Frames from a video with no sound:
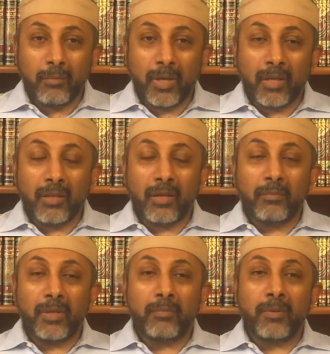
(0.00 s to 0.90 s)
May
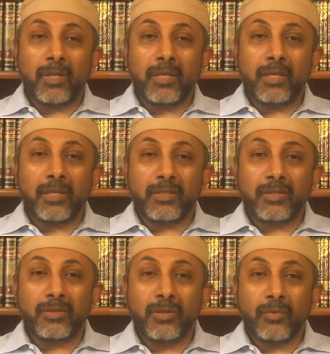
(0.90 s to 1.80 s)
Allah be
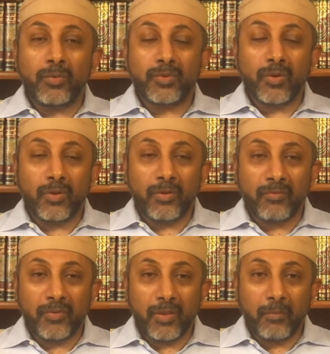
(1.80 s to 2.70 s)
pleased with all
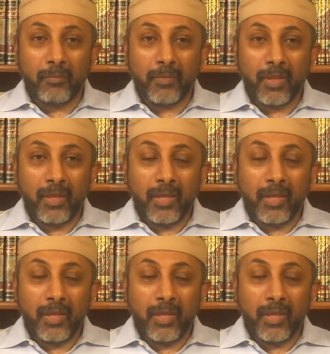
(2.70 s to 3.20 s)
of them.